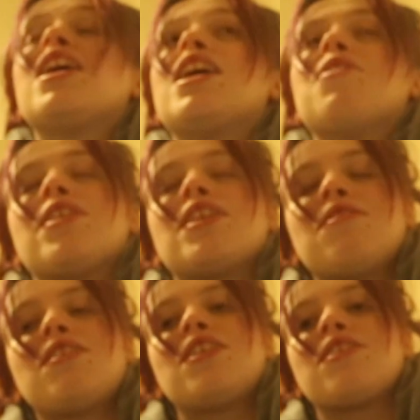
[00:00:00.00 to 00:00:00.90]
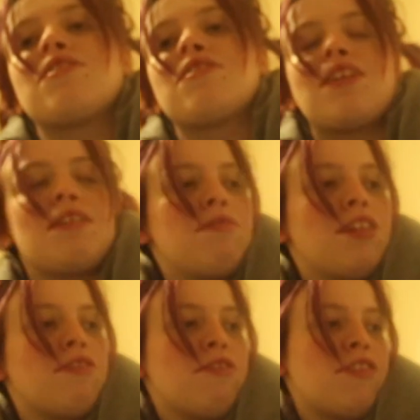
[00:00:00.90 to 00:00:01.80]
Anyway, I'm gonna go. I'm gonna